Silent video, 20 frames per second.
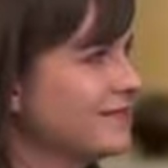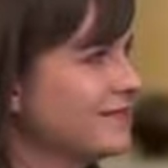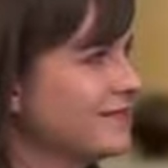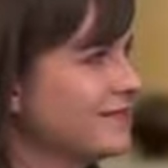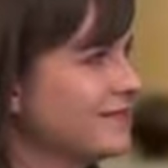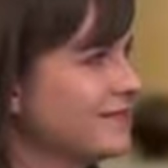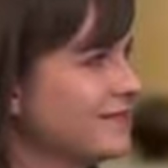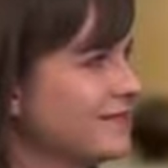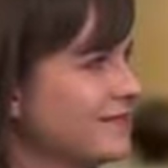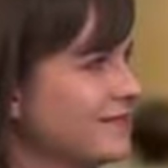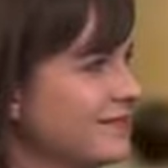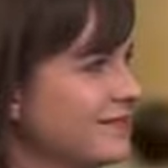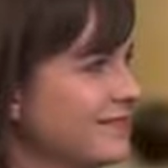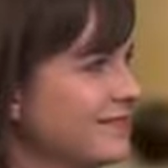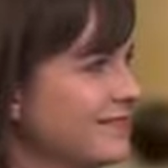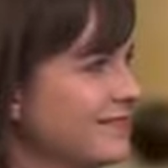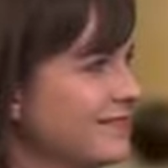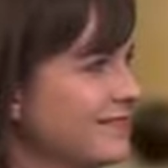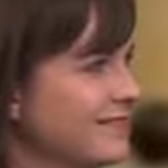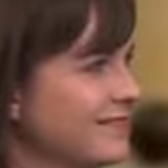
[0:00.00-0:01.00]

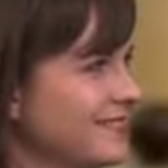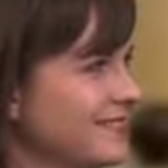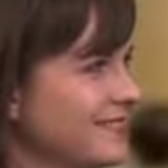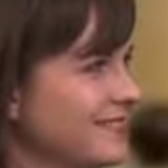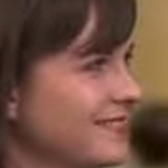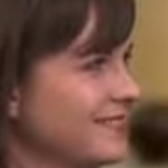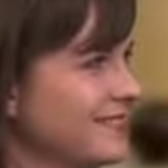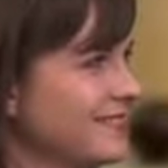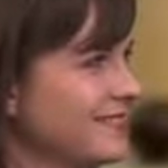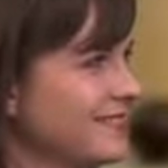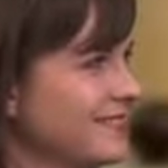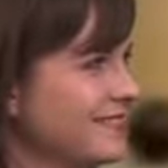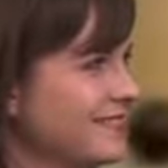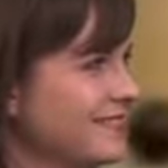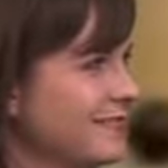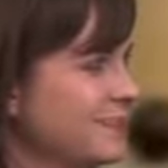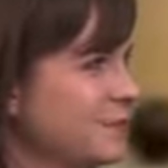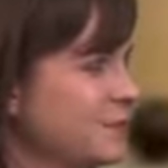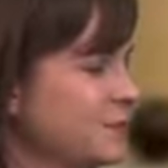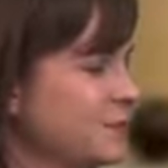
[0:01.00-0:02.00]

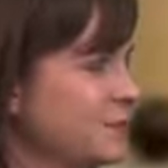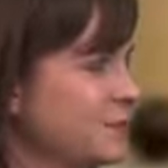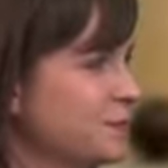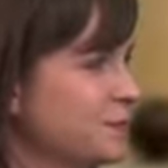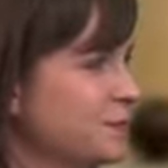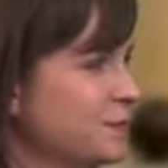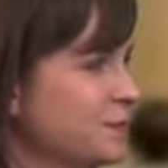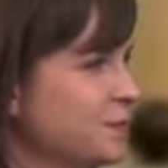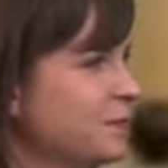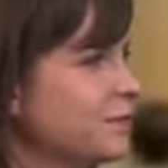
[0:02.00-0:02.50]
(not speaking)